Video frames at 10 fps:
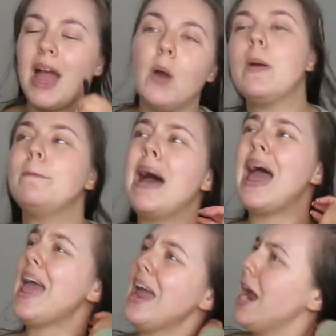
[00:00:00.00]
I whip my
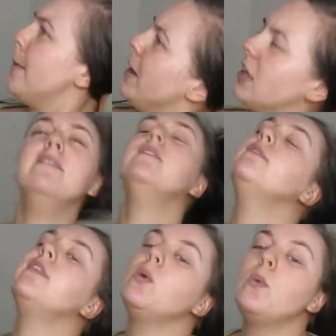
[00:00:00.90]
hair back up,
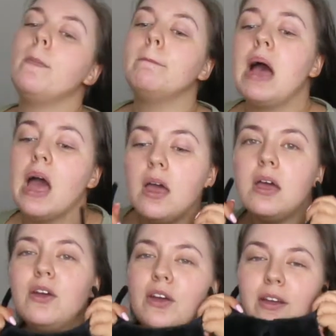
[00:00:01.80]
I whip my
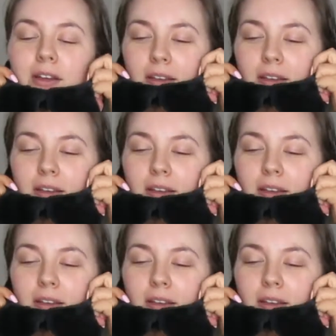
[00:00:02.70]
hair.